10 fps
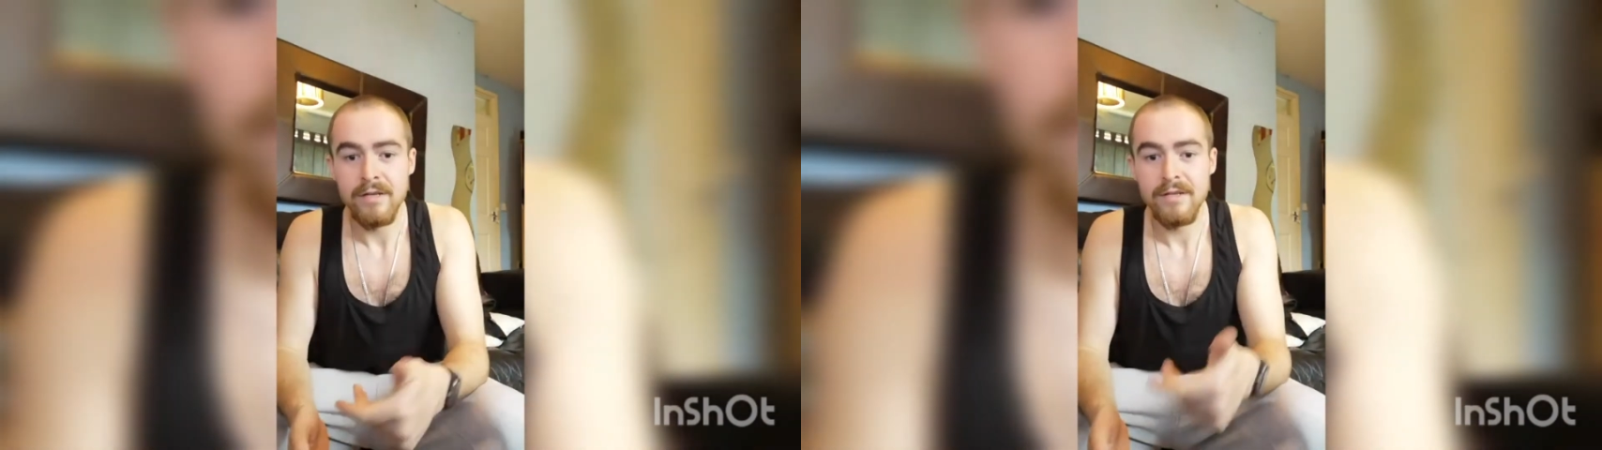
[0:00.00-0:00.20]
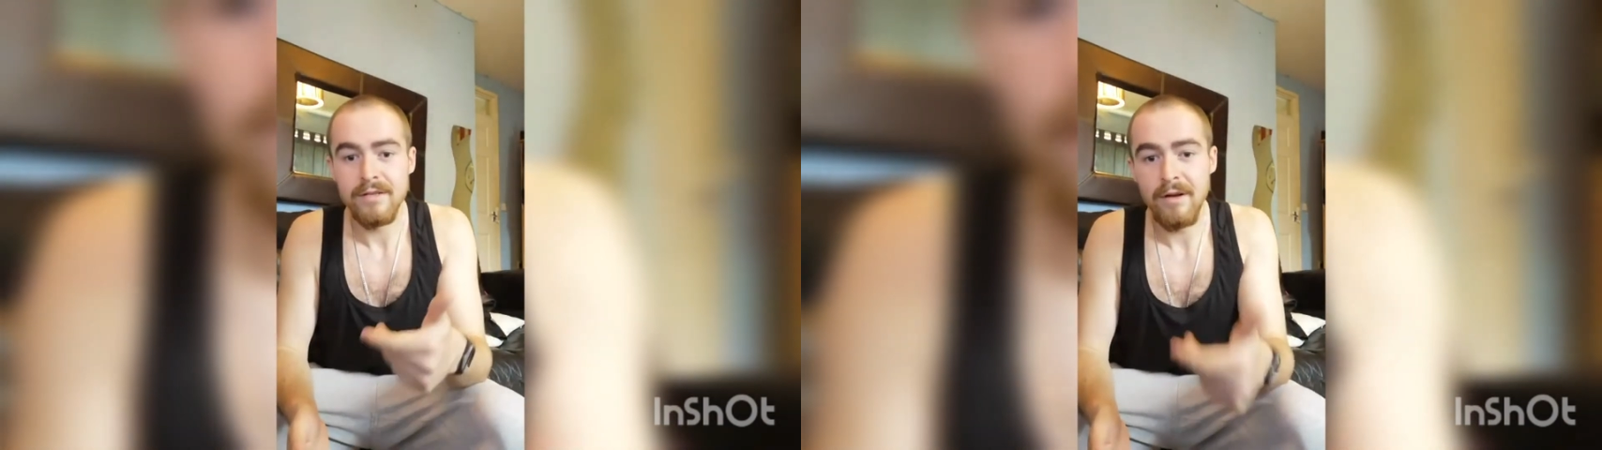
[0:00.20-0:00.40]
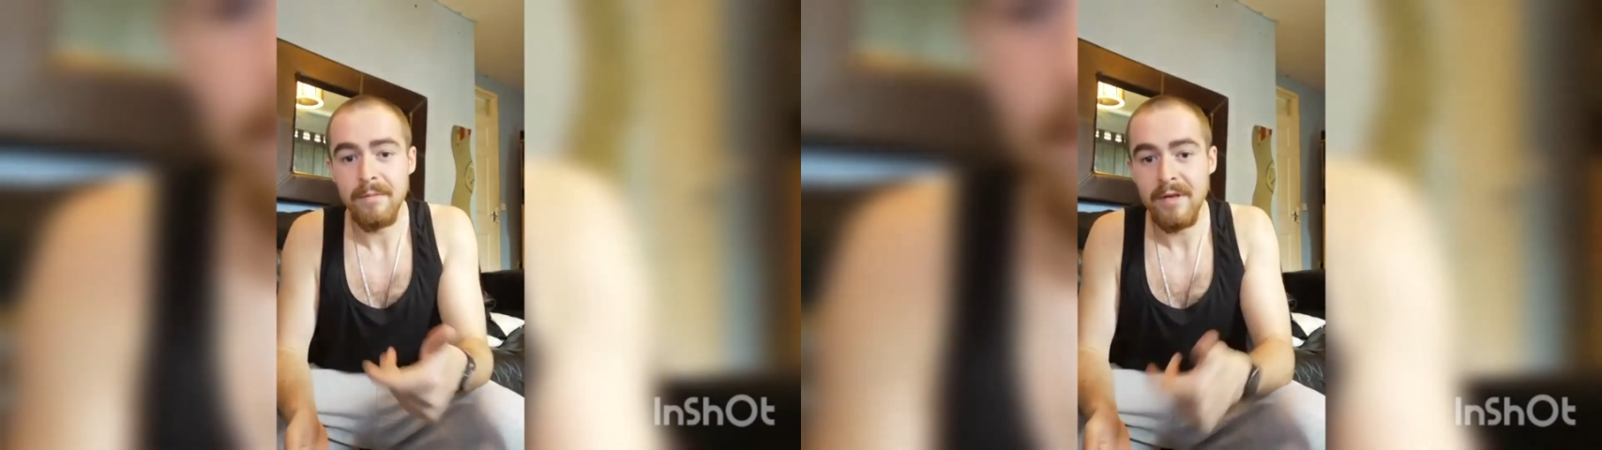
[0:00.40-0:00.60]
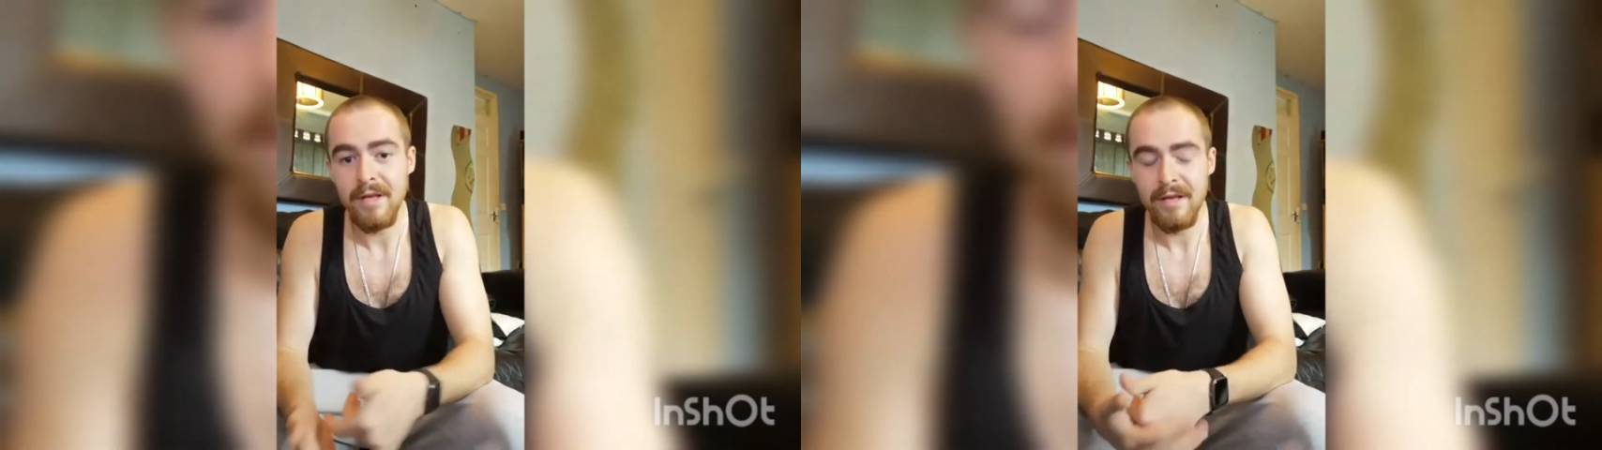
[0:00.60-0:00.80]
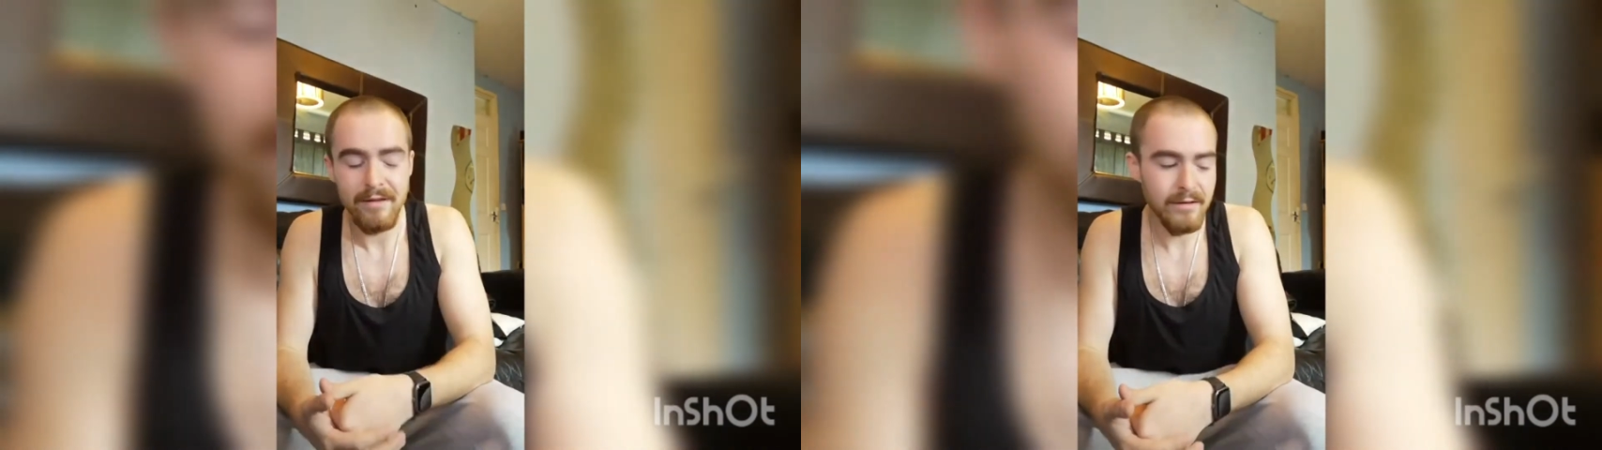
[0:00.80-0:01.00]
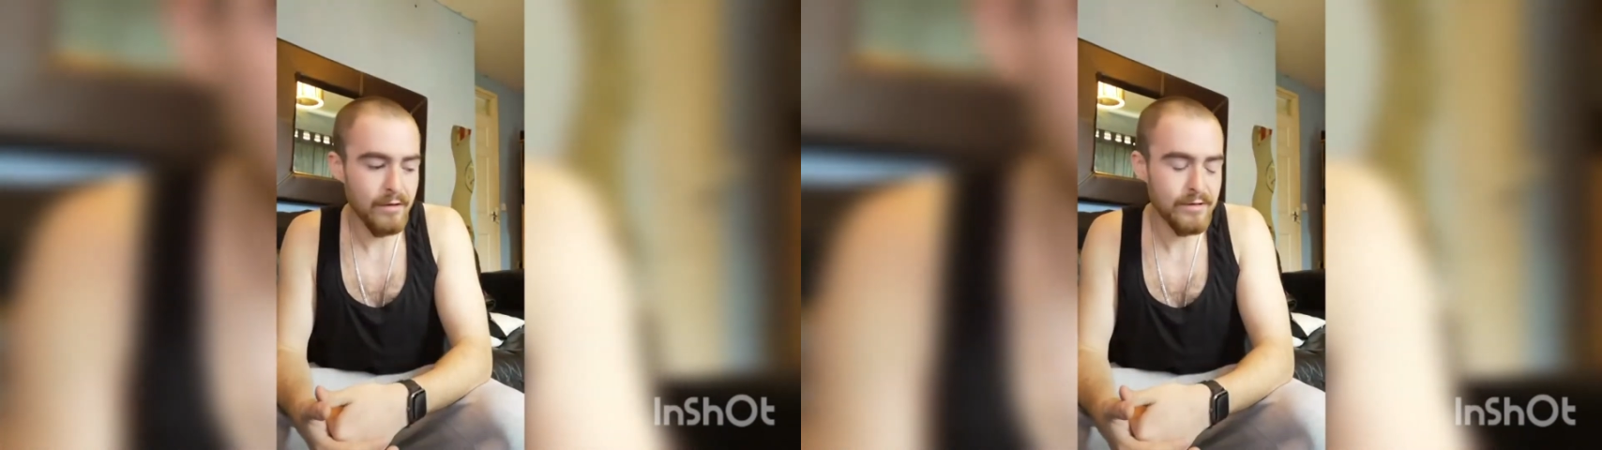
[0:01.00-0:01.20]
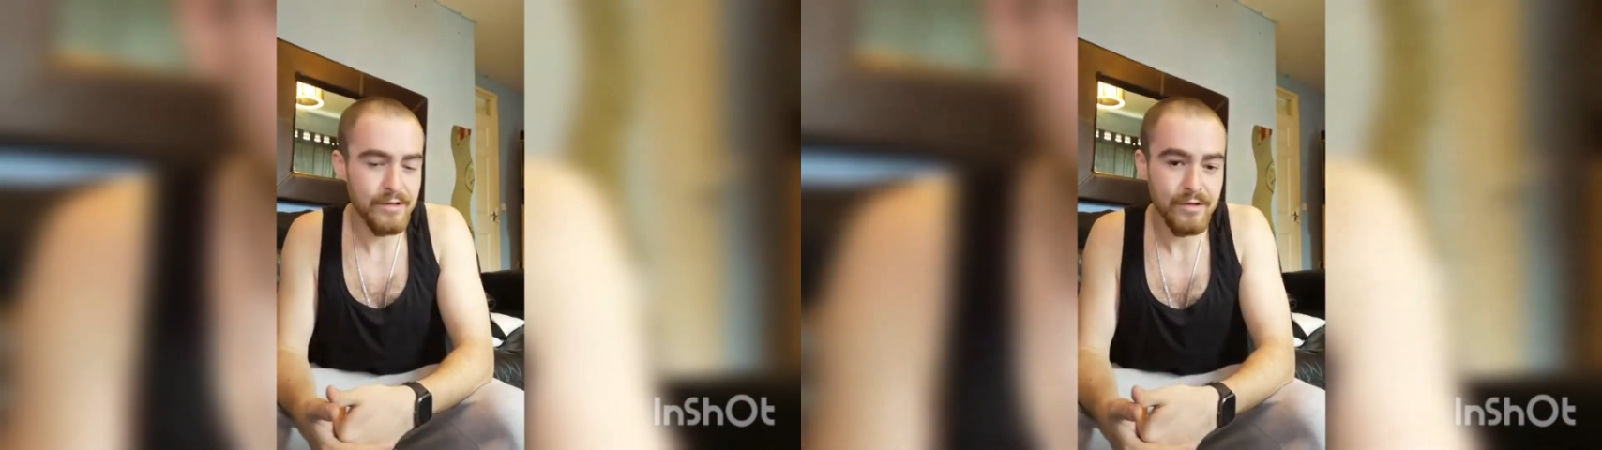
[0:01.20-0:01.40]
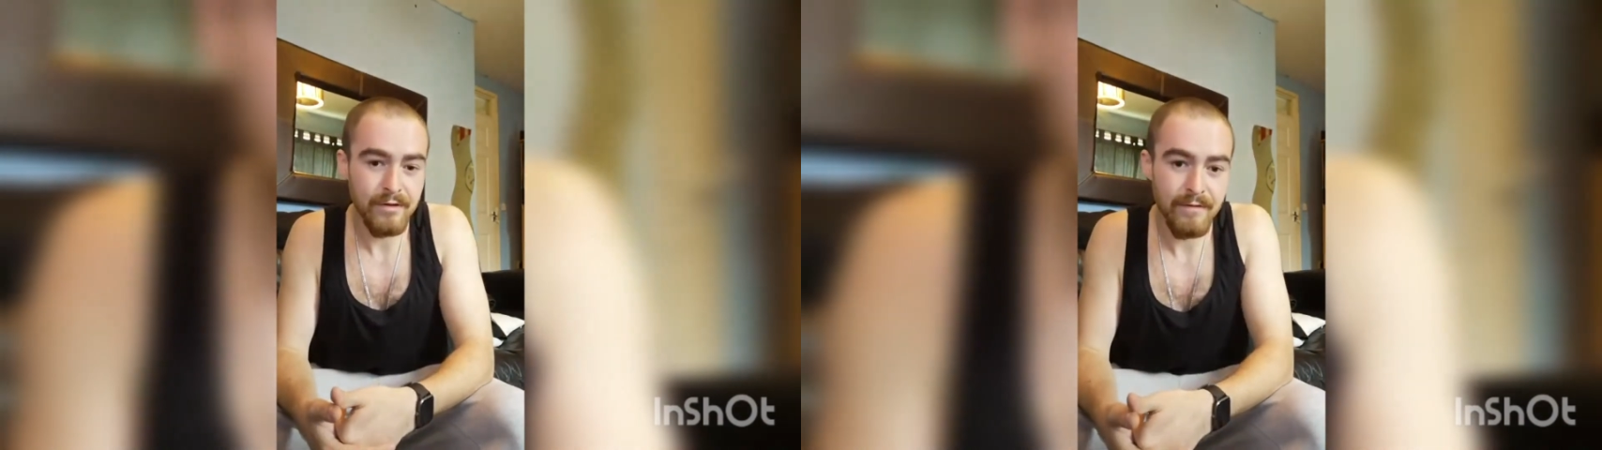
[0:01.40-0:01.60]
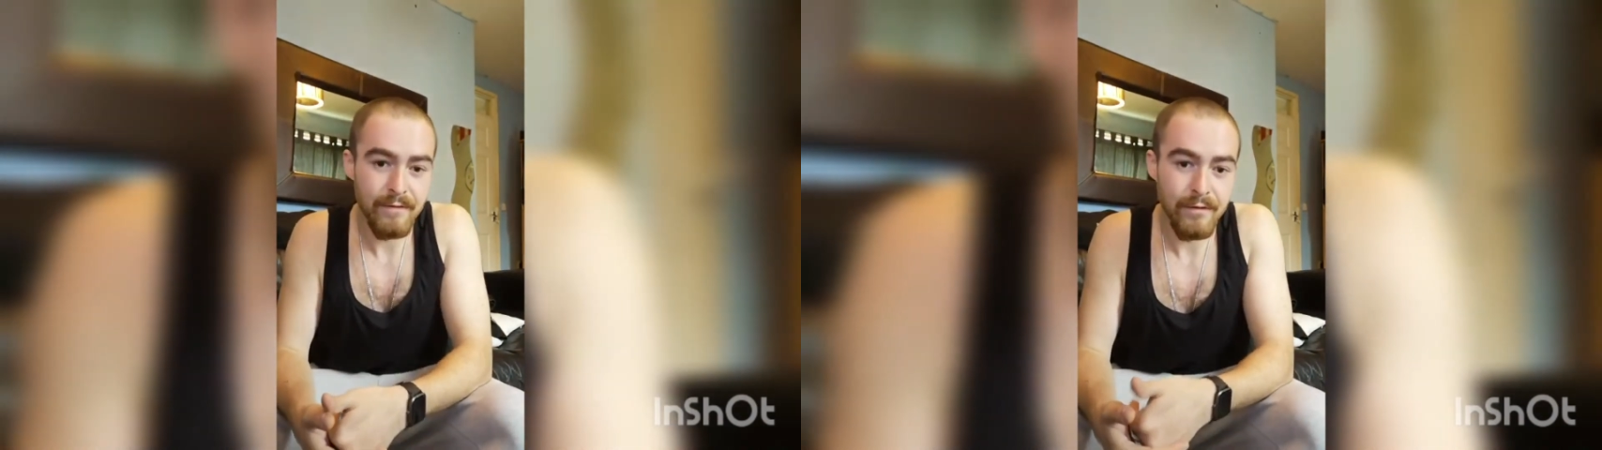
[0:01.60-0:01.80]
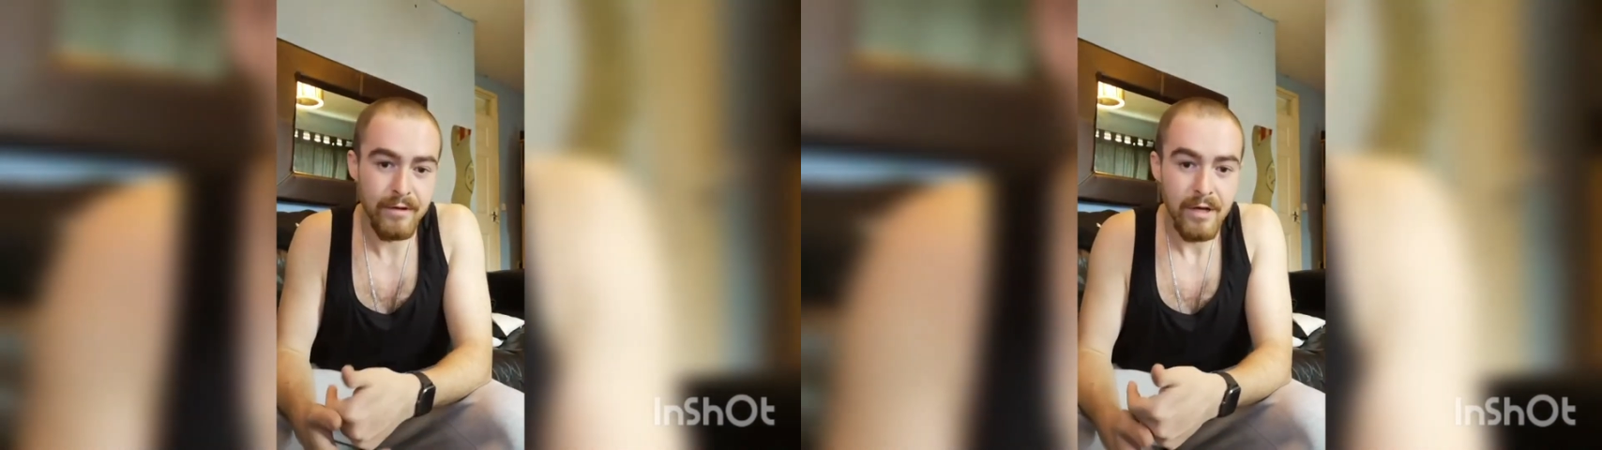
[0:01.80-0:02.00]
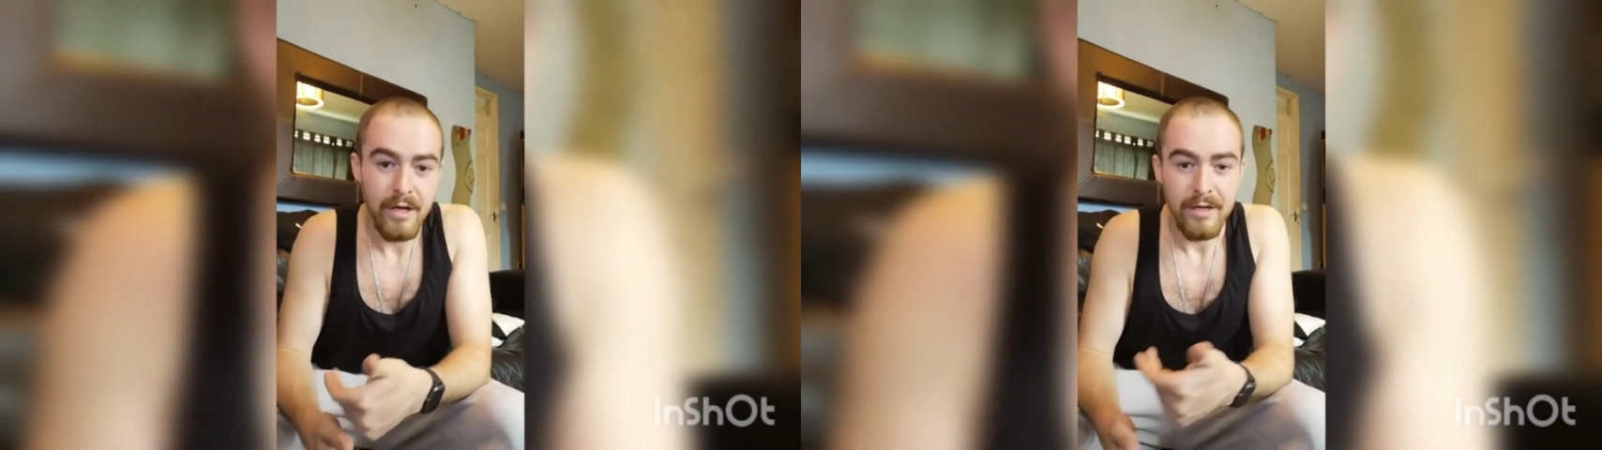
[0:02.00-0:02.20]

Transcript: Stop eating loads of junk food